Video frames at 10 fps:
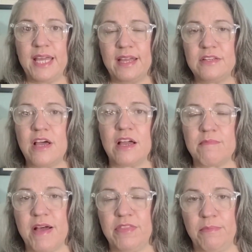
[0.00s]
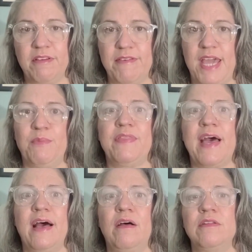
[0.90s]
can't talk about the buffet
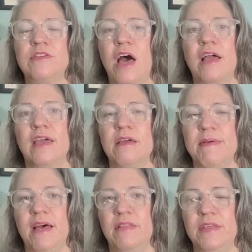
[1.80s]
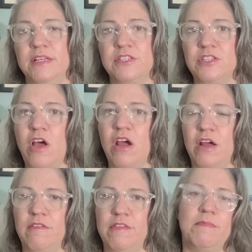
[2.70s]
without talking about the star
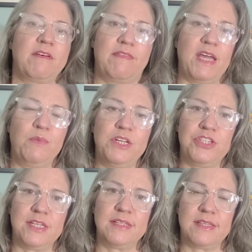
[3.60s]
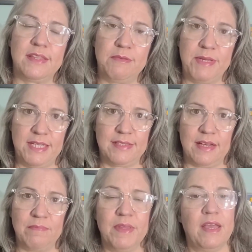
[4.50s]
of the buffet, which is the pizza.